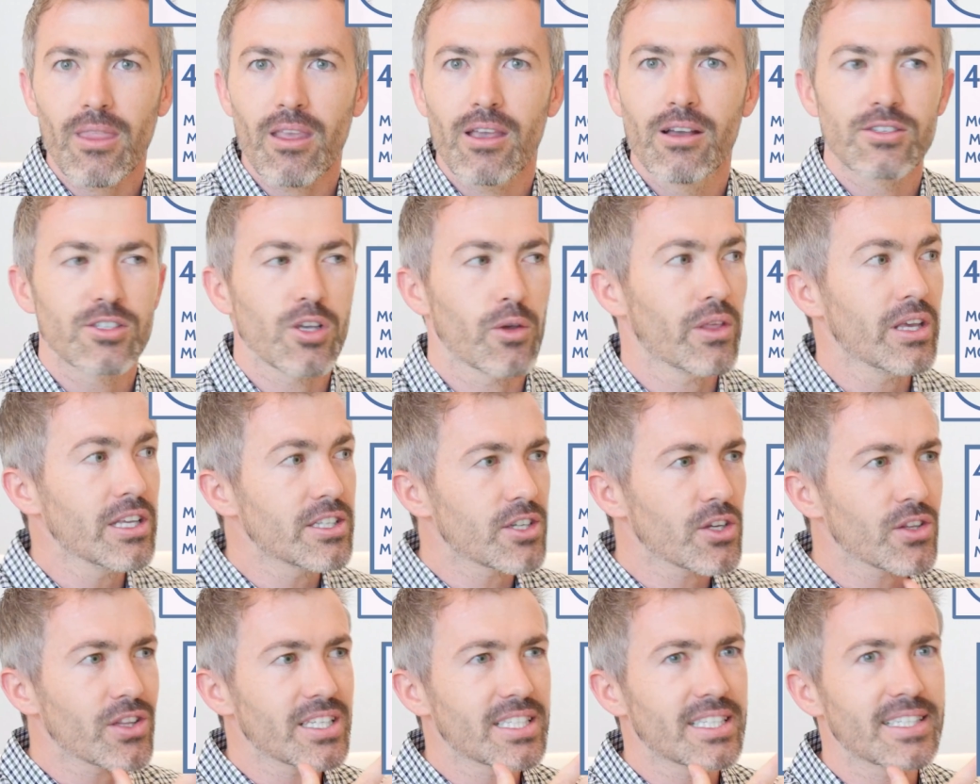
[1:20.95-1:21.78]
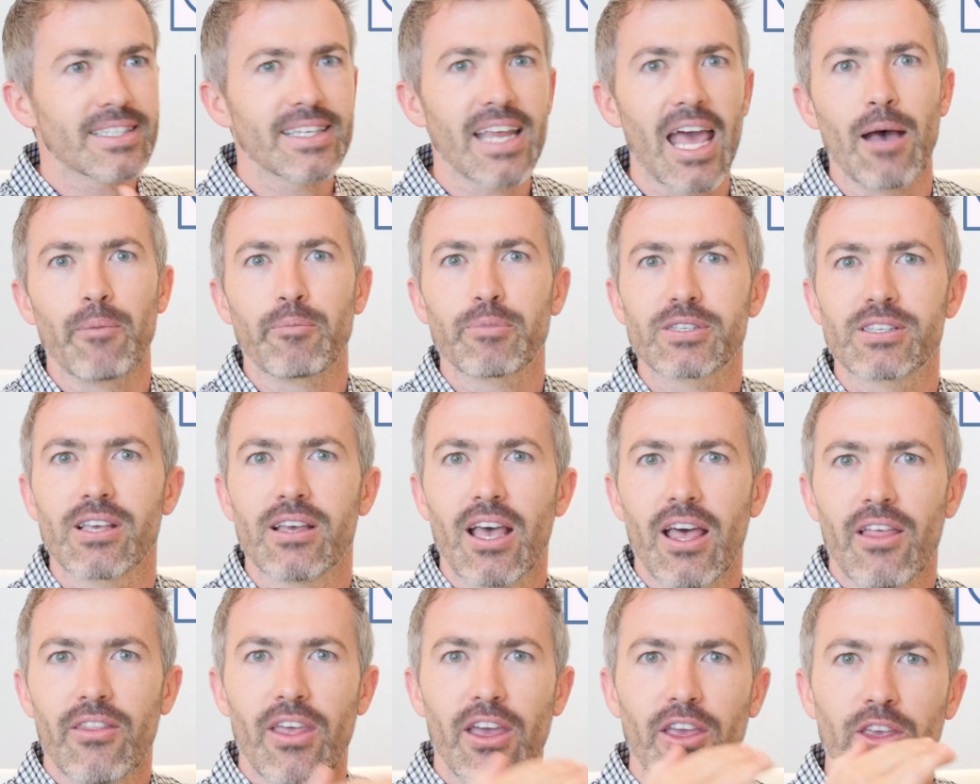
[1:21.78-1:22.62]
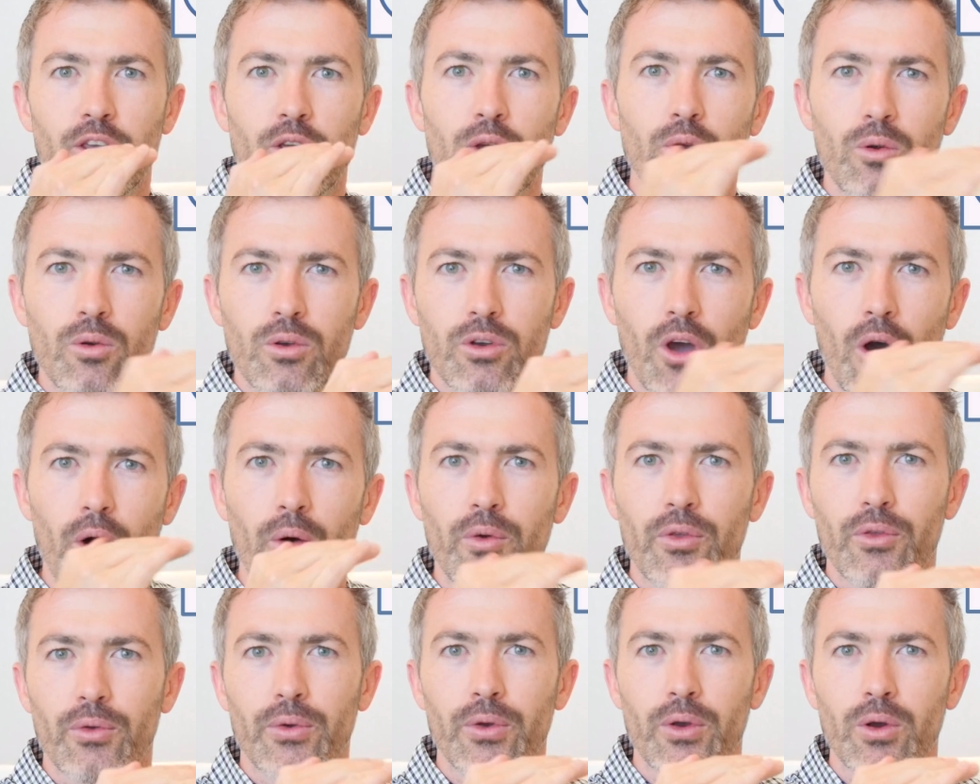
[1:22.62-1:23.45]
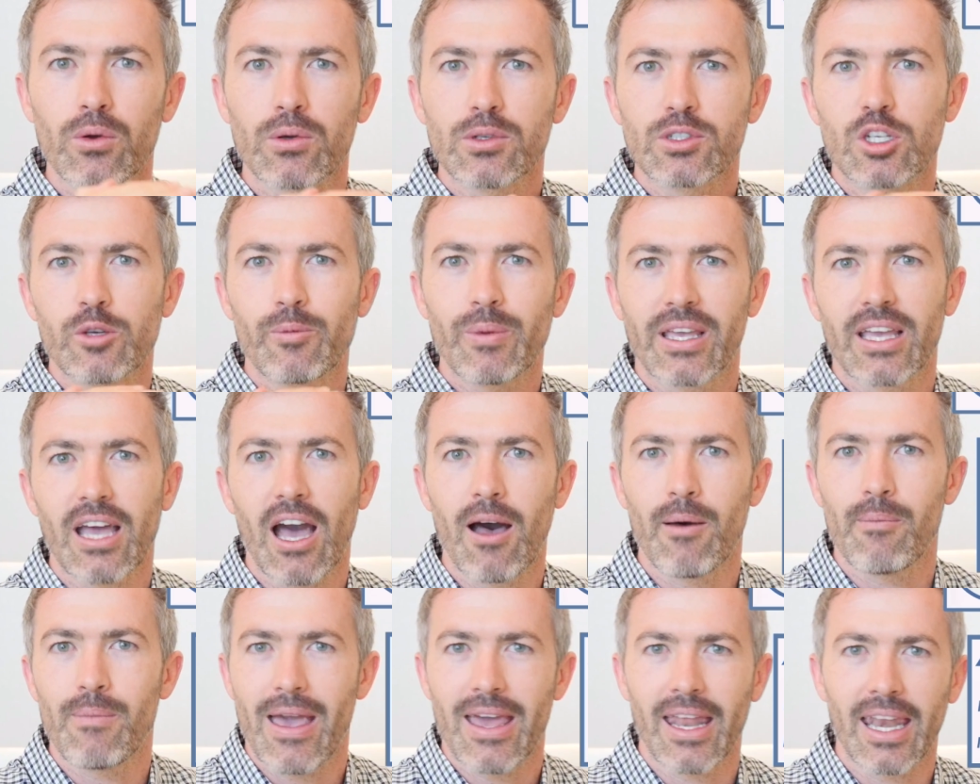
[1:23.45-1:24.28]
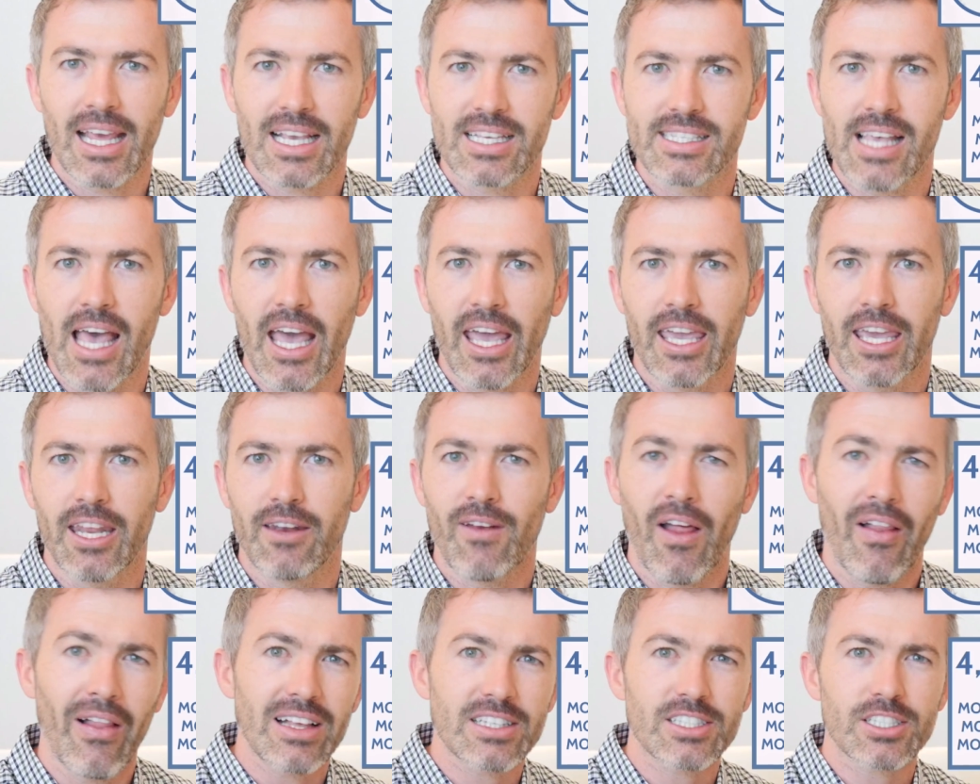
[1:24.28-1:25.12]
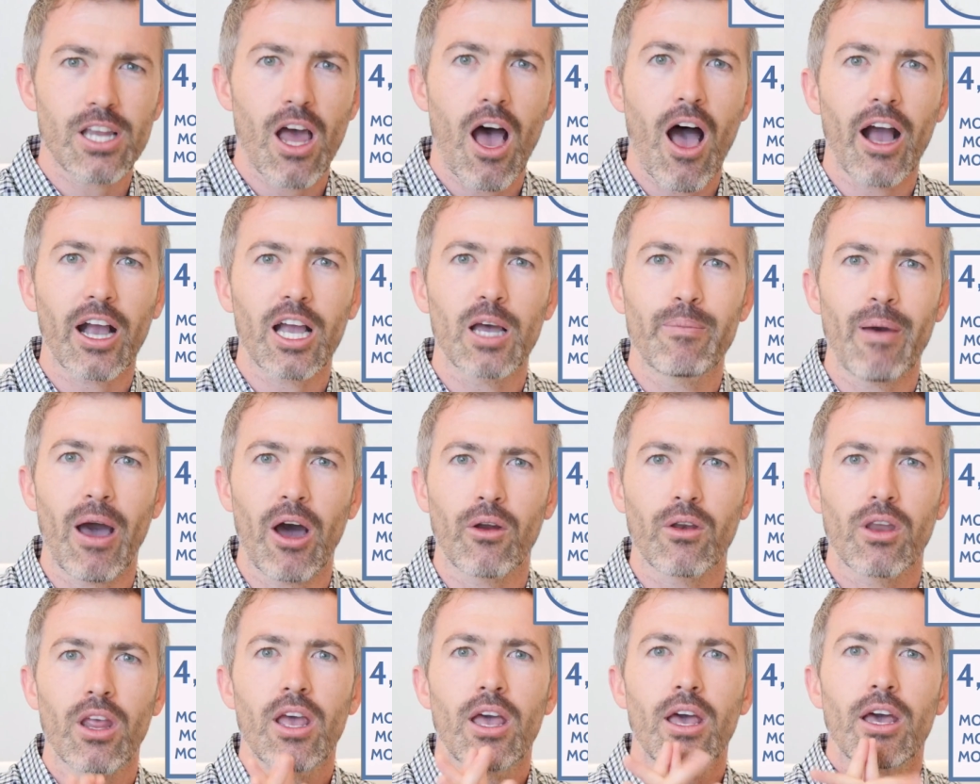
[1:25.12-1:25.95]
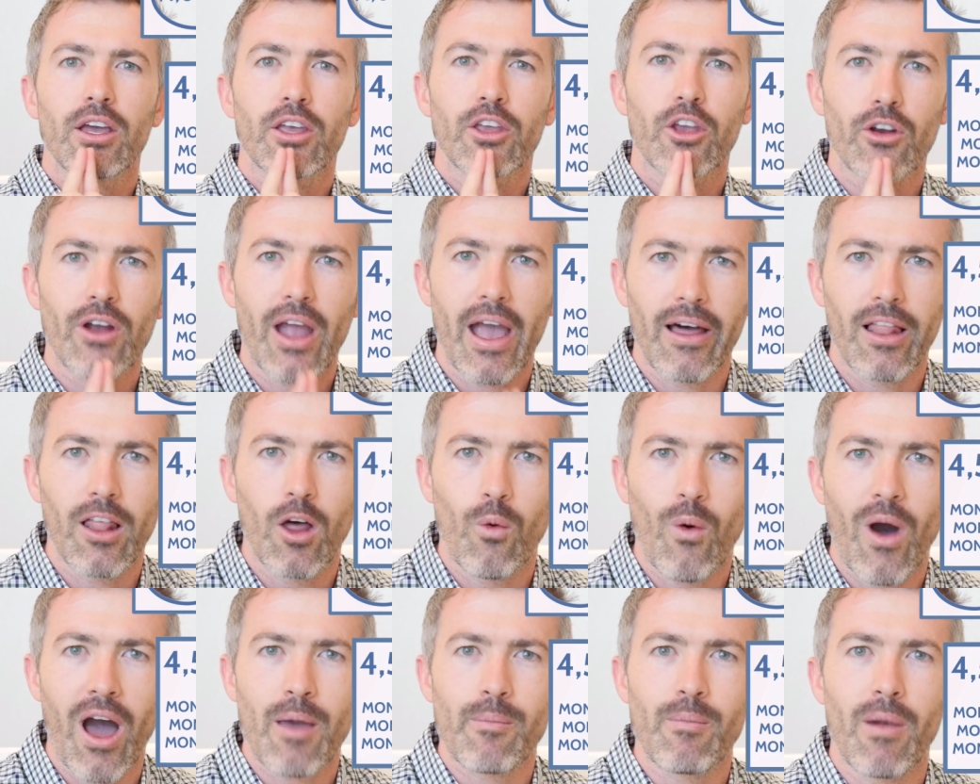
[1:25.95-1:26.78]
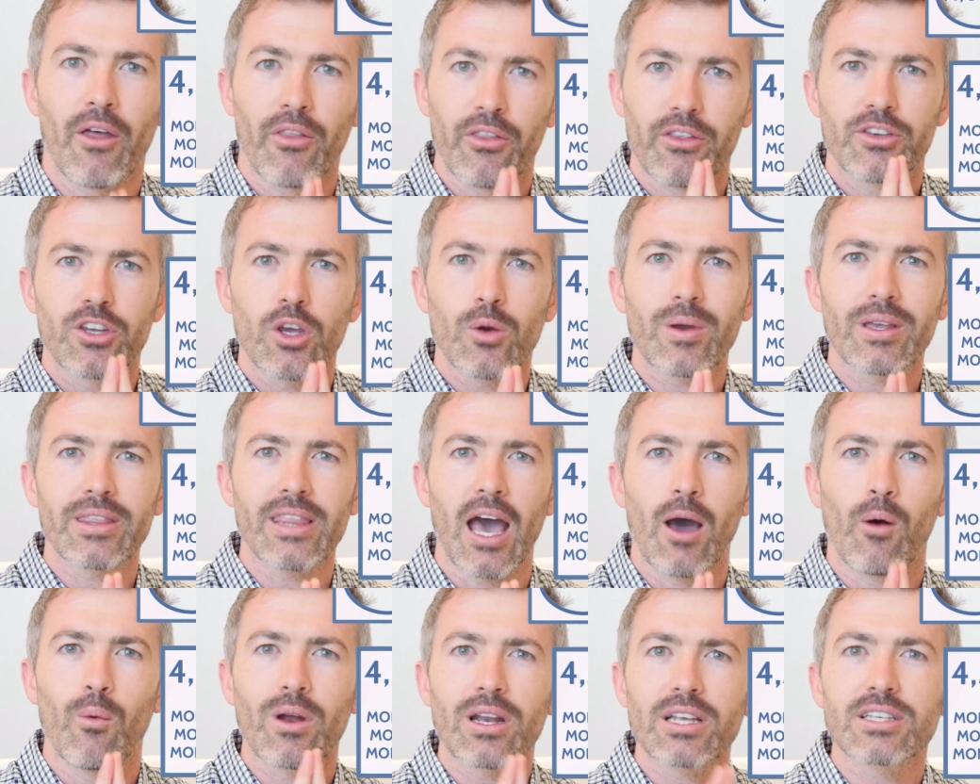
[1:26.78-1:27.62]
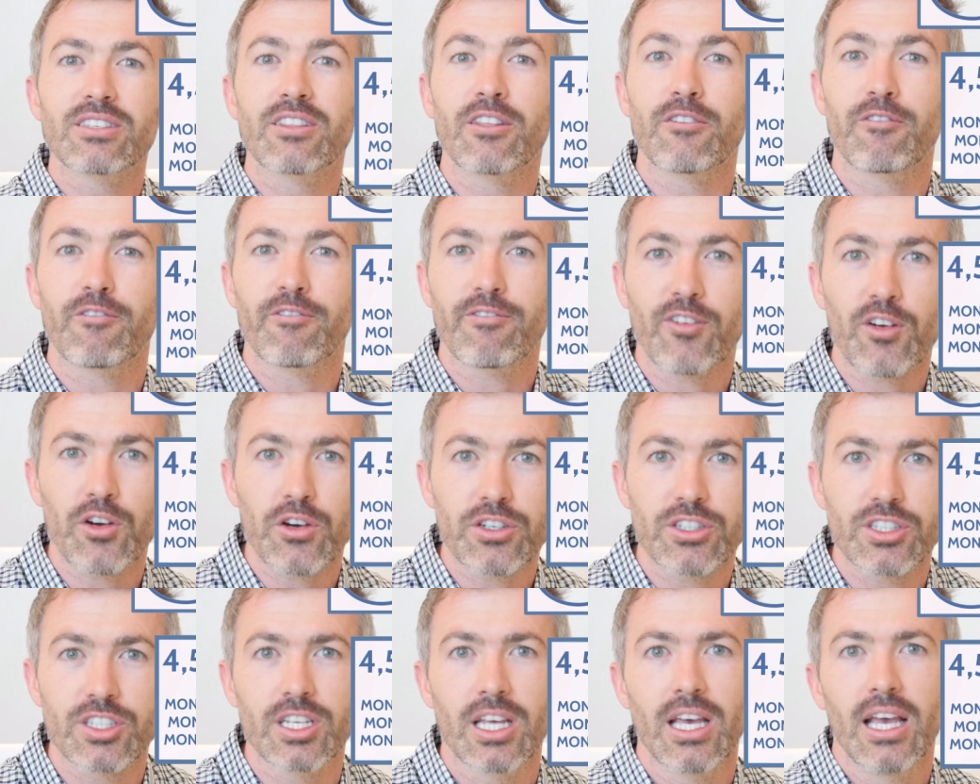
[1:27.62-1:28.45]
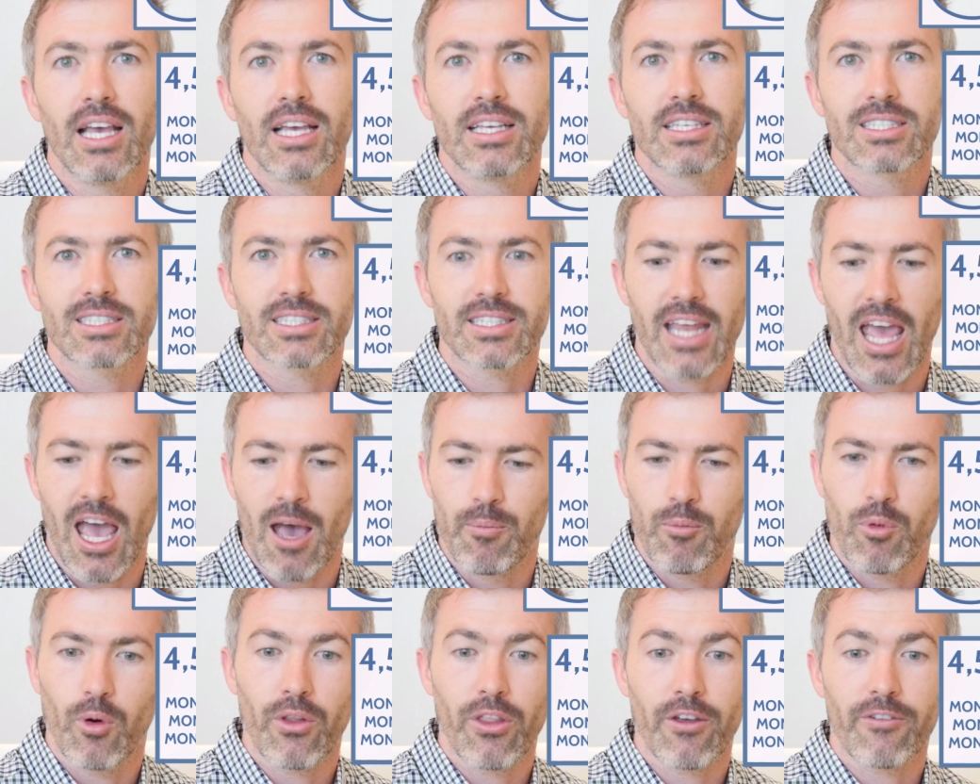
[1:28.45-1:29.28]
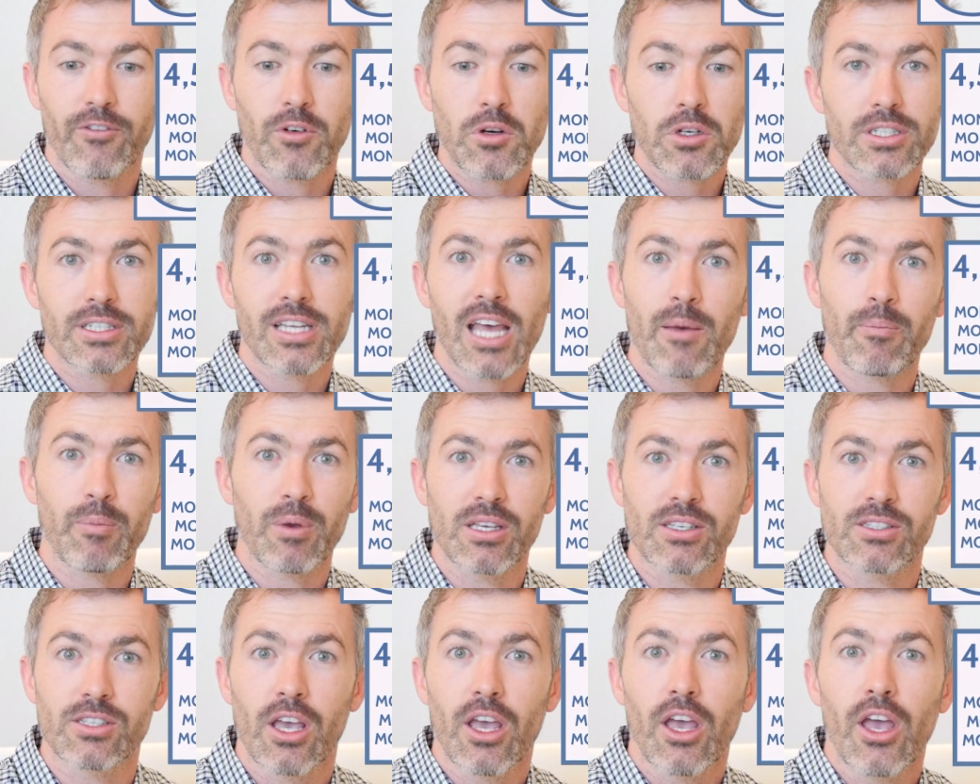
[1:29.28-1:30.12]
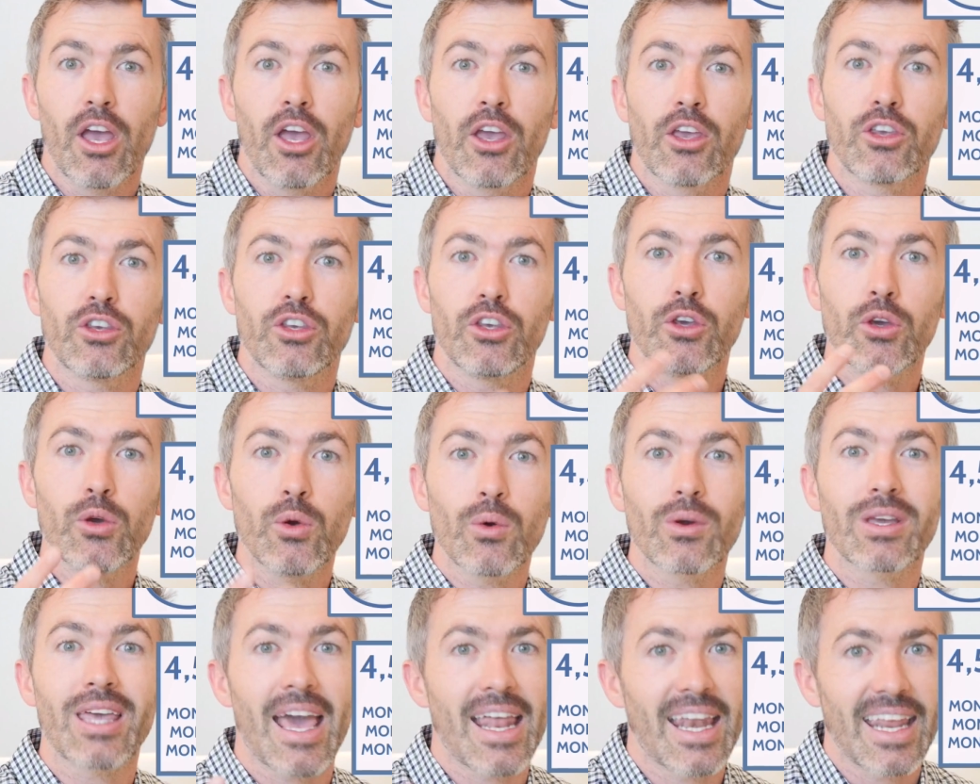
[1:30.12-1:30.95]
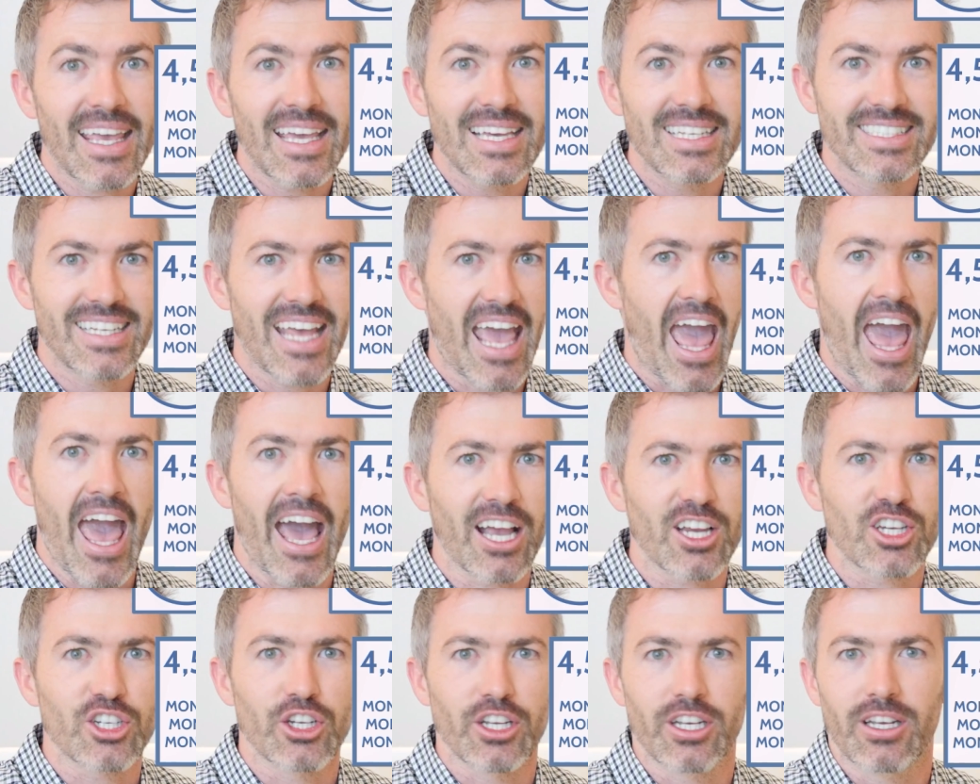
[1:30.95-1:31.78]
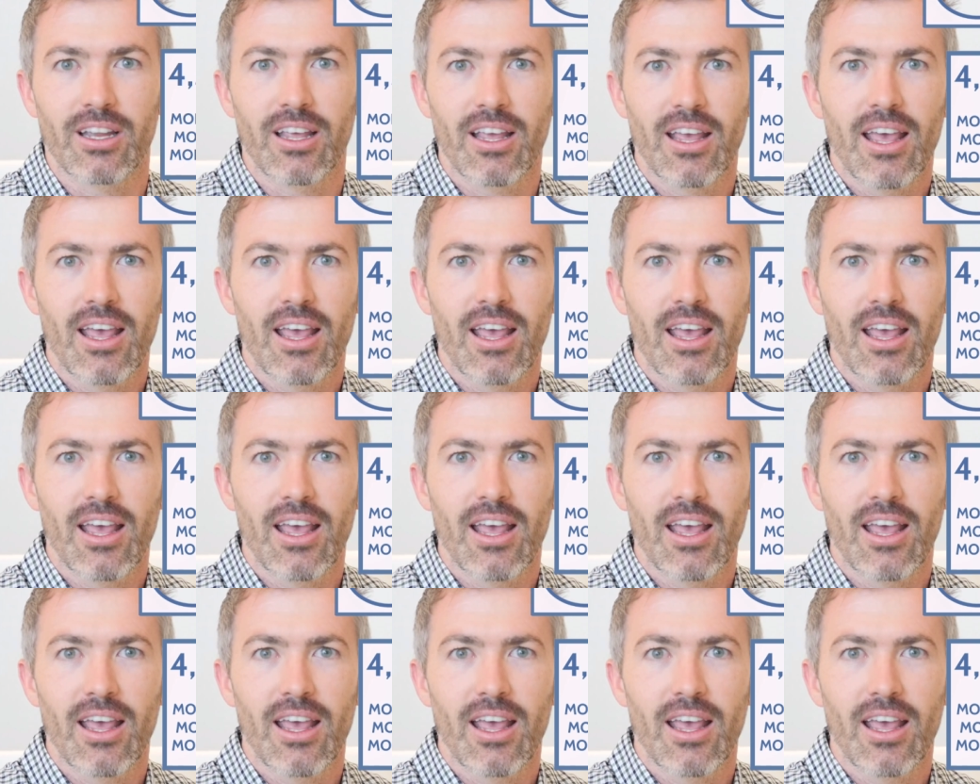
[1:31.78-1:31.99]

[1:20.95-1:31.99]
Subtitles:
So these are the steps that you go through to become an executive. Now let's talk about your LOI month. Doing that, what is the first step? Well, the first step is you getting into action.